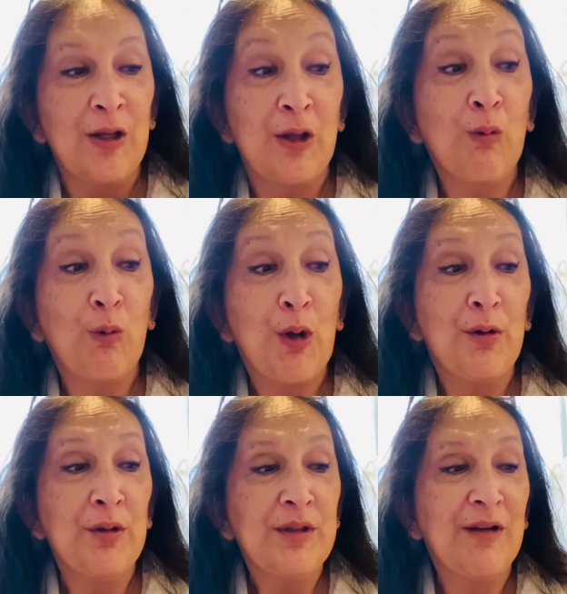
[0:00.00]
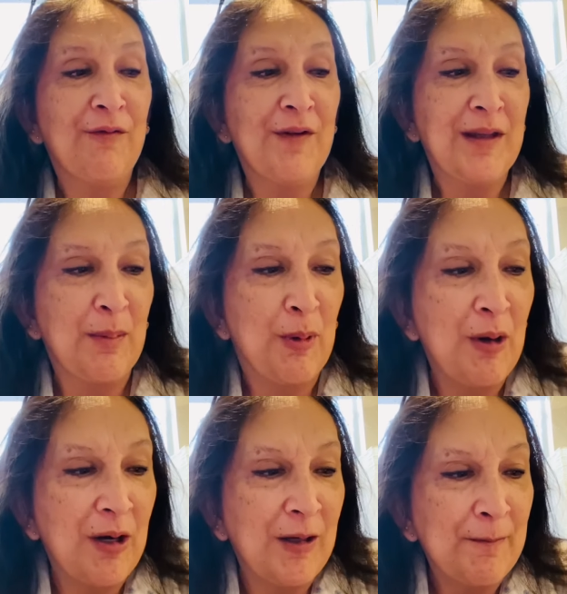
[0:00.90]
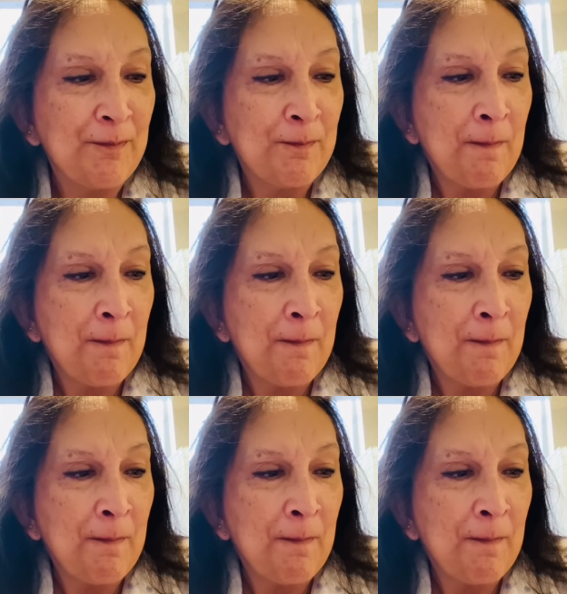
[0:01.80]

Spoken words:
the role to fit the part.